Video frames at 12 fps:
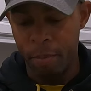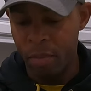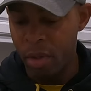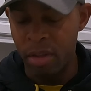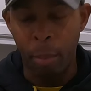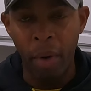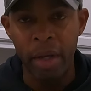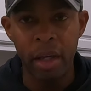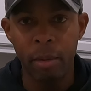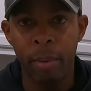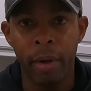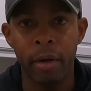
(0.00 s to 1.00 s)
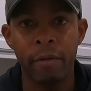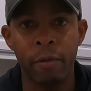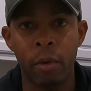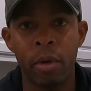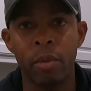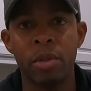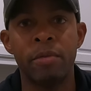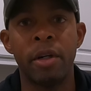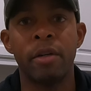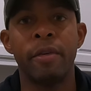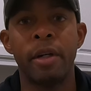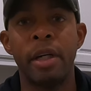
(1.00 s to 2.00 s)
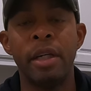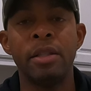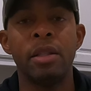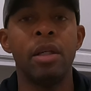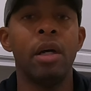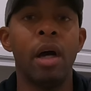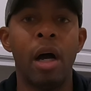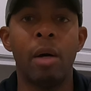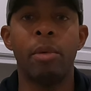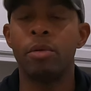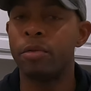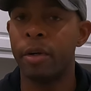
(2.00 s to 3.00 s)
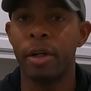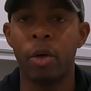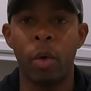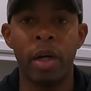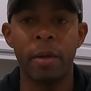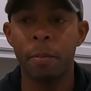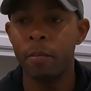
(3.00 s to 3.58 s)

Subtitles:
the break-in period for it was very, very easy. It was very quick.